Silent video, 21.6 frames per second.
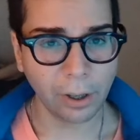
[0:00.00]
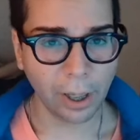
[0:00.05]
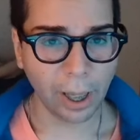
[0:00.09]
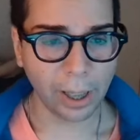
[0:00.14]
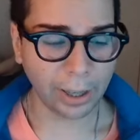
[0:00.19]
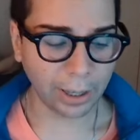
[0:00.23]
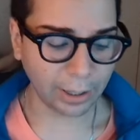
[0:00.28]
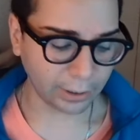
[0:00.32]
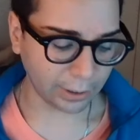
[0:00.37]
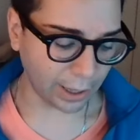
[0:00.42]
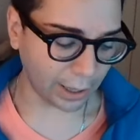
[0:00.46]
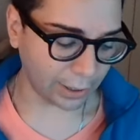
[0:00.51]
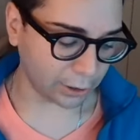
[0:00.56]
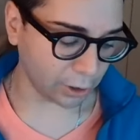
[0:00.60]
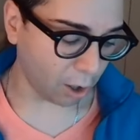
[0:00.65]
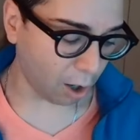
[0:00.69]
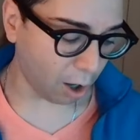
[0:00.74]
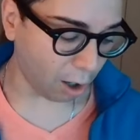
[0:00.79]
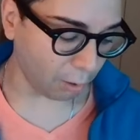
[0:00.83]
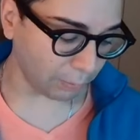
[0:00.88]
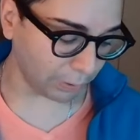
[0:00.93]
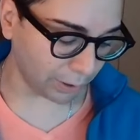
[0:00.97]
And it's
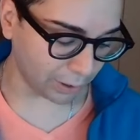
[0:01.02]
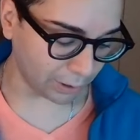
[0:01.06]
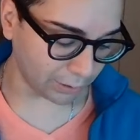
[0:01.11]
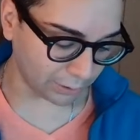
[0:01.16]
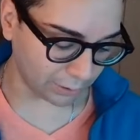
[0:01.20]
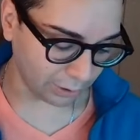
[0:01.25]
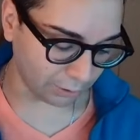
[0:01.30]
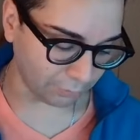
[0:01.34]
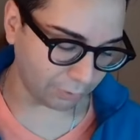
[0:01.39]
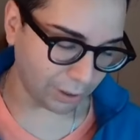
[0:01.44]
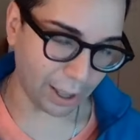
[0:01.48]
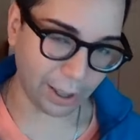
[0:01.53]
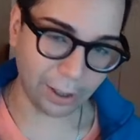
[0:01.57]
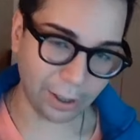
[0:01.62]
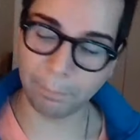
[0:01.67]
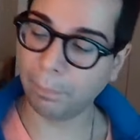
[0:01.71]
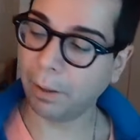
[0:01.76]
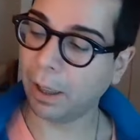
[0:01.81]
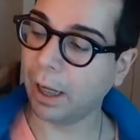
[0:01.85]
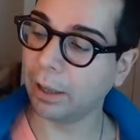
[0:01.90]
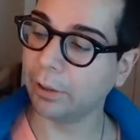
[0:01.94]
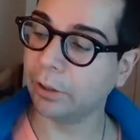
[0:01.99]
all because of that
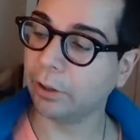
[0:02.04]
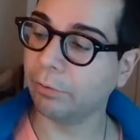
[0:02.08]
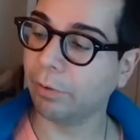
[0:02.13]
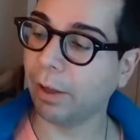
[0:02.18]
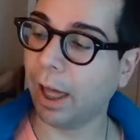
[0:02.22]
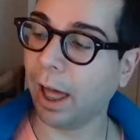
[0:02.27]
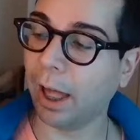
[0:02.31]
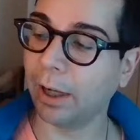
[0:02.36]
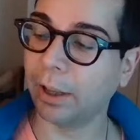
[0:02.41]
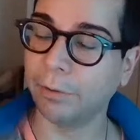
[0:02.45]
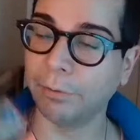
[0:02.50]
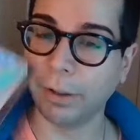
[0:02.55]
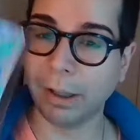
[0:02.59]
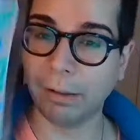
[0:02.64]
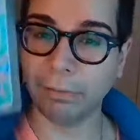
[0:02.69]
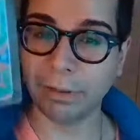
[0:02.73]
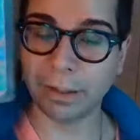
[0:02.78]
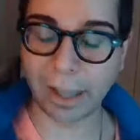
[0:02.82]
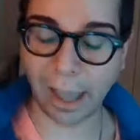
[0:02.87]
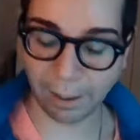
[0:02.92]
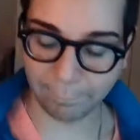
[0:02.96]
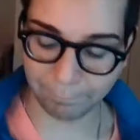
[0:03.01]
impact you've had. And we have
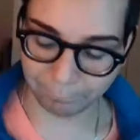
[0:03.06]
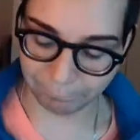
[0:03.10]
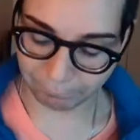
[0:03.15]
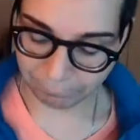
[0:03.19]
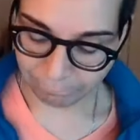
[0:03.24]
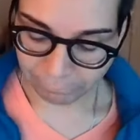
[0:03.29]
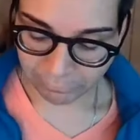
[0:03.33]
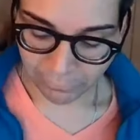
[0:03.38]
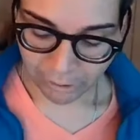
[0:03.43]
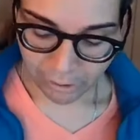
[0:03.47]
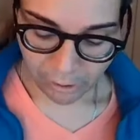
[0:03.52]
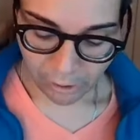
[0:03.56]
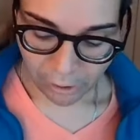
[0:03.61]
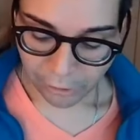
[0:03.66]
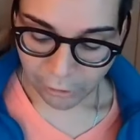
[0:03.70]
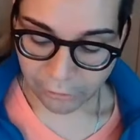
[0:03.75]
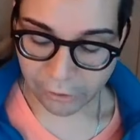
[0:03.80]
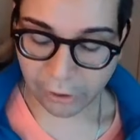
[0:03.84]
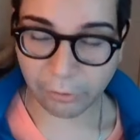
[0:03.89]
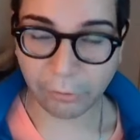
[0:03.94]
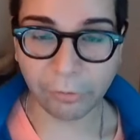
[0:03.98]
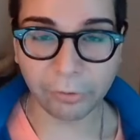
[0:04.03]
Zen. You
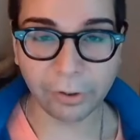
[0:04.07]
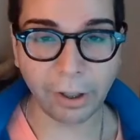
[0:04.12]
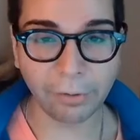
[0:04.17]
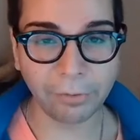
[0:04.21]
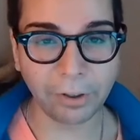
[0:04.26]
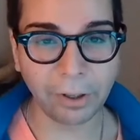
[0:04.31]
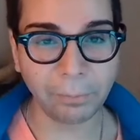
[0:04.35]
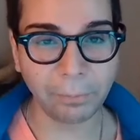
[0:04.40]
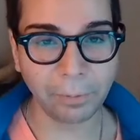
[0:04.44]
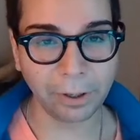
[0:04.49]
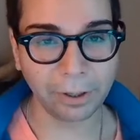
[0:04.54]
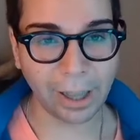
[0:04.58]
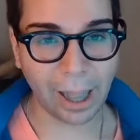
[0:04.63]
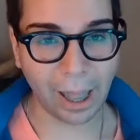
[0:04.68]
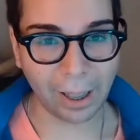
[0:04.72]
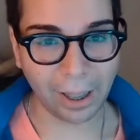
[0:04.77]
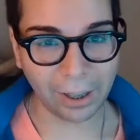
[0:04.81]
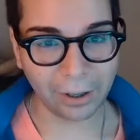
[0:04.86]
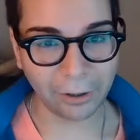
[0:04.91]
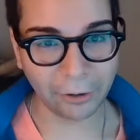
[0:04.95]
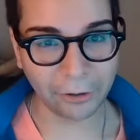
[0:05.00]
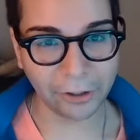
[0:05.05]
do definitely bring that
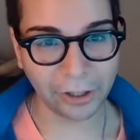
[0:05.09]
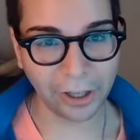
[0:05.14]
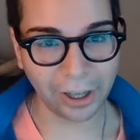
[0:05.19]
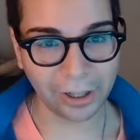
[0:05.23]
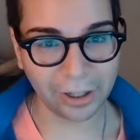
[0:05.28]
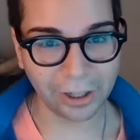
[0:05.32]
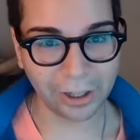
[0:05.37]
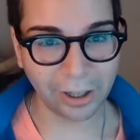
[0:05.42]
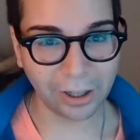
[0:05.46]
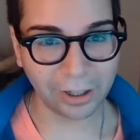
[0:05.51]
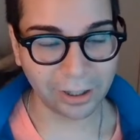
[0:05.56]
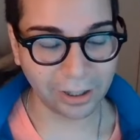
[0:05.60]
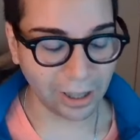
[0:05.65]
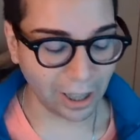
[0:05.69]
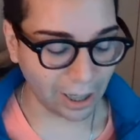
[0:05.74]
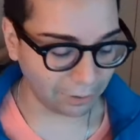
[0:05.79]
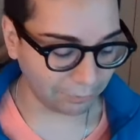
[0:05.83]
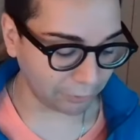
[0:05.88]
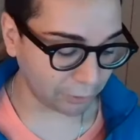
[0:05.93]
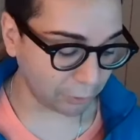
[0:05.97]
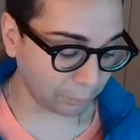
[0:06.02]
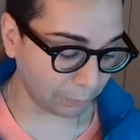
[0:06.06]
energy into this
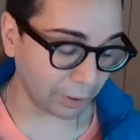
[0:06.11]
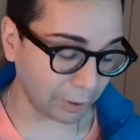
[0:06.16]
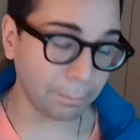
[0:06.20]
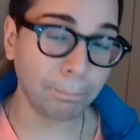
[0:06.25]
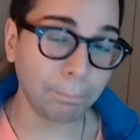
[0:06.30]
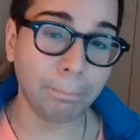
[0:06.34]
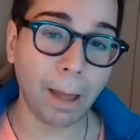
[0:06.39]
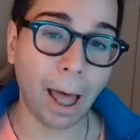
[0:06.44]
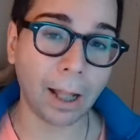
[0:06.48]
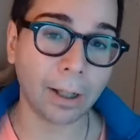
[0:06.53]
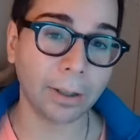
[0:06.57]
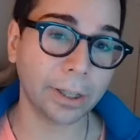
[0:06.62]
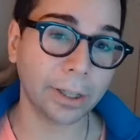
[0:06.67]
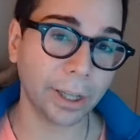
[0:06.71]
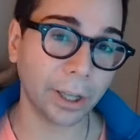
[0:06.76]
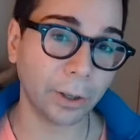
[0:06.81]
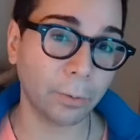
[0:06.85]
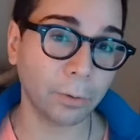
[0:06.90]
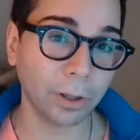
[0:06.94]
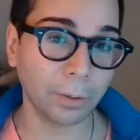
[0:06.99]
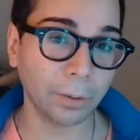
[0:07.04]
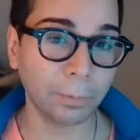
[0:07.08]
life. You bring balance and
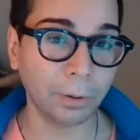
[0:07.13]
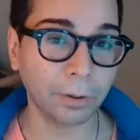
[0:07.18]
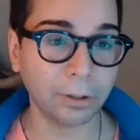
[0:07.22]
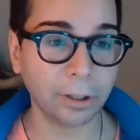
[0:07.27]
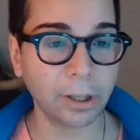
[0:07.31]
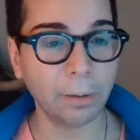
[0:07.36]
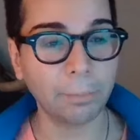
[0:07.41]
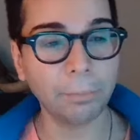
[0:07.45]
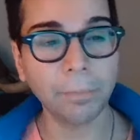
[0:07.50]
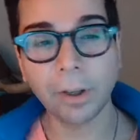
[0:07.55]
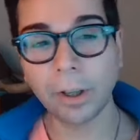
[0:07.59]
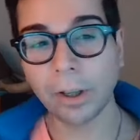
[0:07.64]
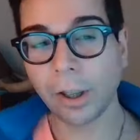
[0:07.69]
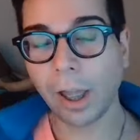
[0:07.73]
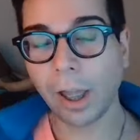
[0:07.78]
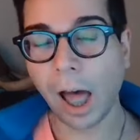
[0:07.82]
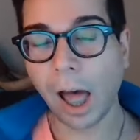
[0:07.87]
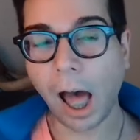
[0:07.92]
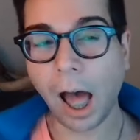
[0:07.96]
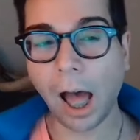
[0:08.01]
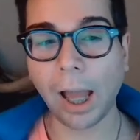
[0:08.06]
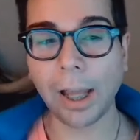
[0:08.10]
equilibrium to them.
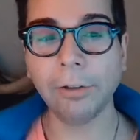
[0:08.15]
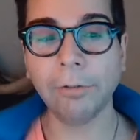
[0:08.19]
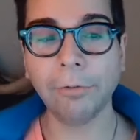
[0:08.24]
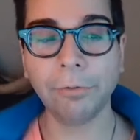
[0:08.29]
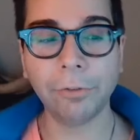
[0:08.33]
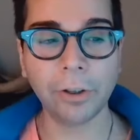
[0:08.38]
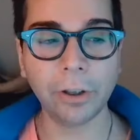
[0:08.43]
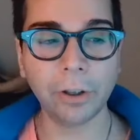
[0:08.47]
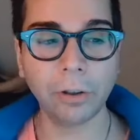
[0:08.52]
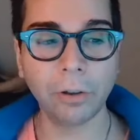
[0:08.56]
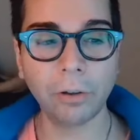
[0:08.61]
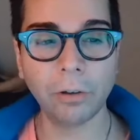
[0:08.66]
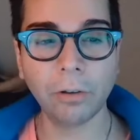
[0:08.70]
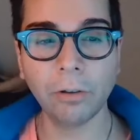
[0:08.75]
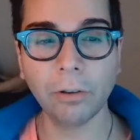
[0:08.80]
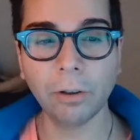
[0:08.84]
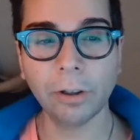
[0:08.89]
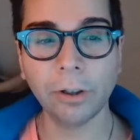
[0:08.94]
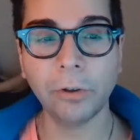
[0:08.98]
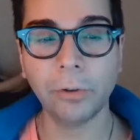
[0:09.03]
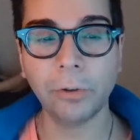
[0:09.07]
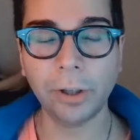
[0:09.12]
I
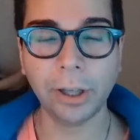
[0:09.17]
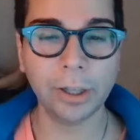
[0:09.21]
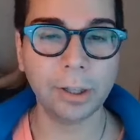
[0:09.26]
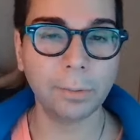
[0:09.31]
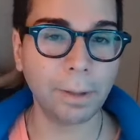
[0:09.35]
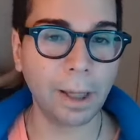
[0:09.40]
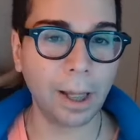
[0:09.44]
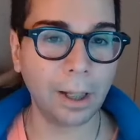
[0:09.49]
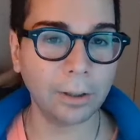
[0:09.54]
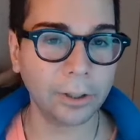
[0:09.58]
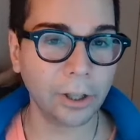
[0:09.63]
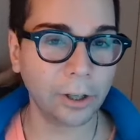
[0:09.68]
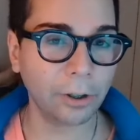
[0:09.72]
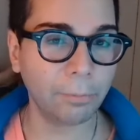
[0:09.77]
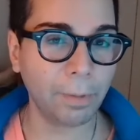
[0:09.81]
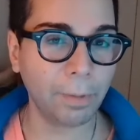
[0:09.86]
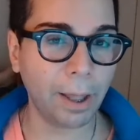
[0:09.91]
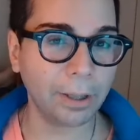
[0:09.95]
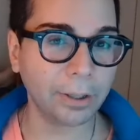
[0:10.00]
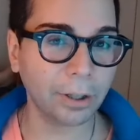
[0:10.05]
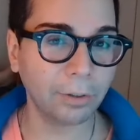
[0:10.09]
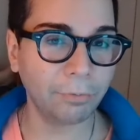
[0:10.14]
feel you need to balance out your
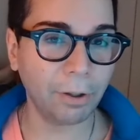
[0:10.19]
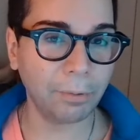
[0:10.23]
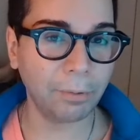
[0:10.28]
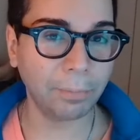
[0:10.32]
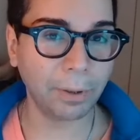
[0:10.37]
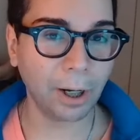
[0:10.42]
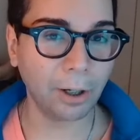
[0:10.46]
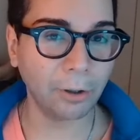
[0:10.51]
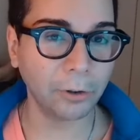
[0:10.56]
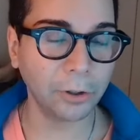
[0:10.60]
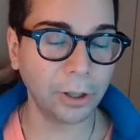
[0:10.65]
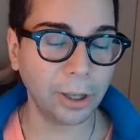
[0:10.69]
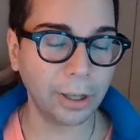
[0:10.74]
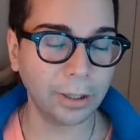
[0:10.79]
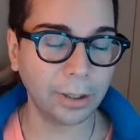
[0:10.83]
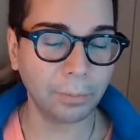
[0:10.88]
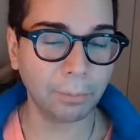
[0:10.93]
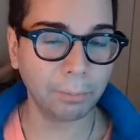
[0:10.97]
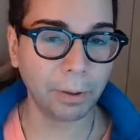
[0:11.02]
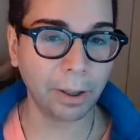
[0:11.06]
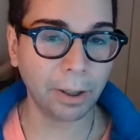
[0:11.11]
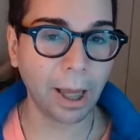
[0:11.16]
masculine feminine energies,
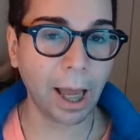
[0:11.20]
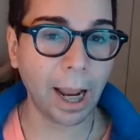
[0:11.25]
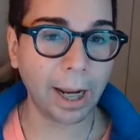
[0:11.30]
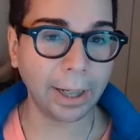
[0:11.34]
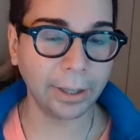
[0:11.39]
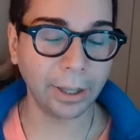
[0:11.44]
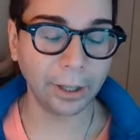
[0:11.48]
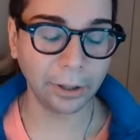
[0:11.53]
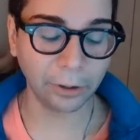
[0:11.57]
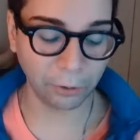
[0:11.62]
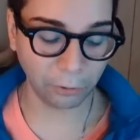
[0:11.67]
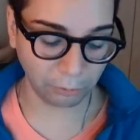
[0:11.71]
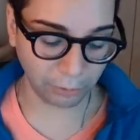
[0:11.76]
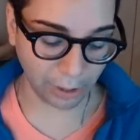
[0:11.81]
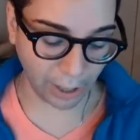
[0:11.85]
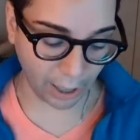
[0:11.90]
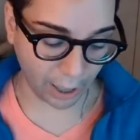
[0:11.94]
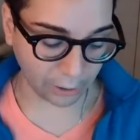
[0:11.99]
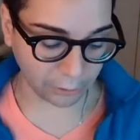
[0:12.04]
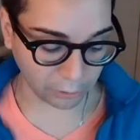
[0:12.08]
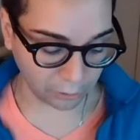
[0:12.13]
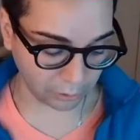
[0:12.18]
but I think you
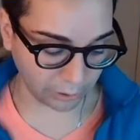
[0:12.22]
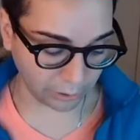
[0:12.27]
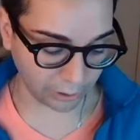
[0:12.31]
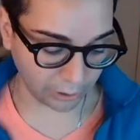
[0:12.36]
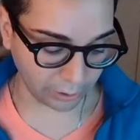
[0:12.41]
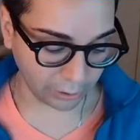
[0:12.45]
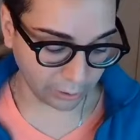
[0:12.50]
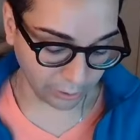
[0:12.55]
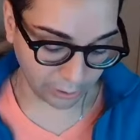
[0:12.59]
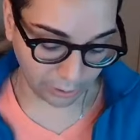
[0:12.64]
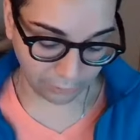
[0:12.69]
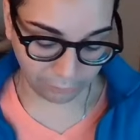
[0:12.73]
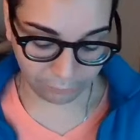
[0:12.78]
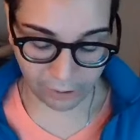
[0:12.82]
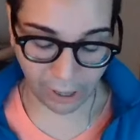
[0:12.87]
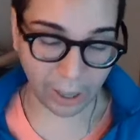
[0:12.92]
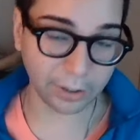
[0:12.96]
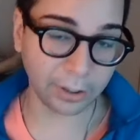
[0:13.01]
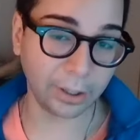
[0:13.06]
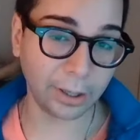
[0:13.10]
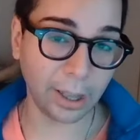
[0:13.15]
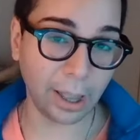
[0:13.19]
naturally give
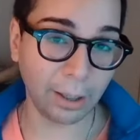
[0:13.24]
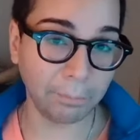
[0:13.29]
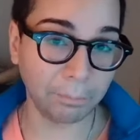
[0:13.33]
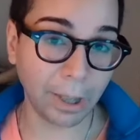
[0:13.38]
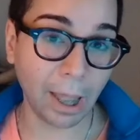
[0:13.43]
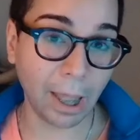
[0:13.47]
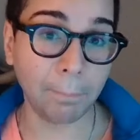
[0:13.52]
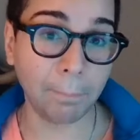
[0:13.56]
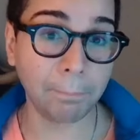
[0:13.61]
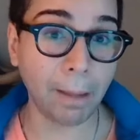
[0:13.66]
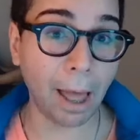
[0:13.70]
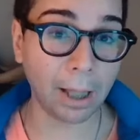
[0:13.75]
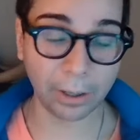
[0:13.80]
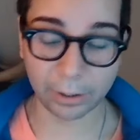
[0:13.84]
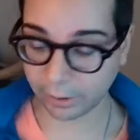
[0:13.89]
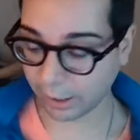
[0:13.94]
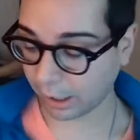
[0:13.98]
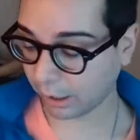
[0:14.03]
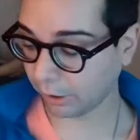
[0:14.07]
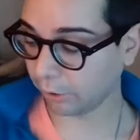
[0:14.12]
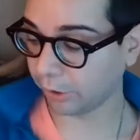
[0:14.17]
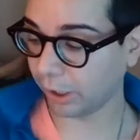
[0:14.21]
that to them, that
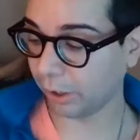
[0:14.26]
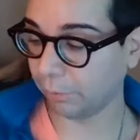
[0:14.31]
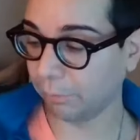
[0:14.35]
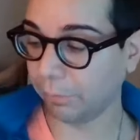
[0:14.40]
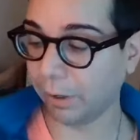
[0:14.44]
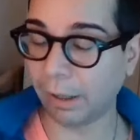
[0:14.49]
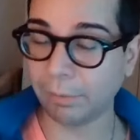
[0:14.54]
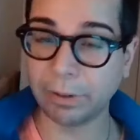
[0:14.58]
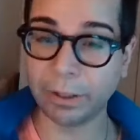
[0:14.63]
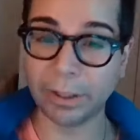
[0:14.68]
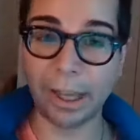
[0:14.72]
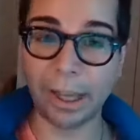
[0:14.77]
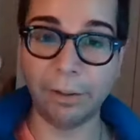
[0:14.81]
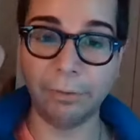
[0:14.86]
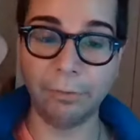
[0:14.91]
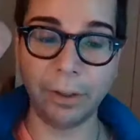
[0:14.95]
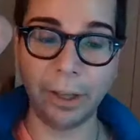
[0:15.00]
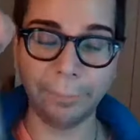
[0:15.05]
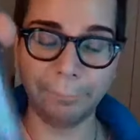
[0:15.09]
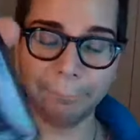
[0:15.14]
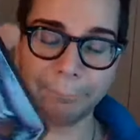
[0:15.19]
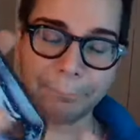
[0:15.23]
balance energy. And we have
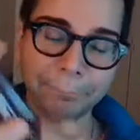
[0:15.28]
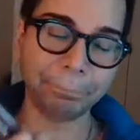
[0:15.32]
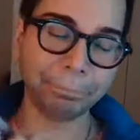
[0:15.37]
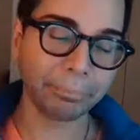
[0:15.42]
safety.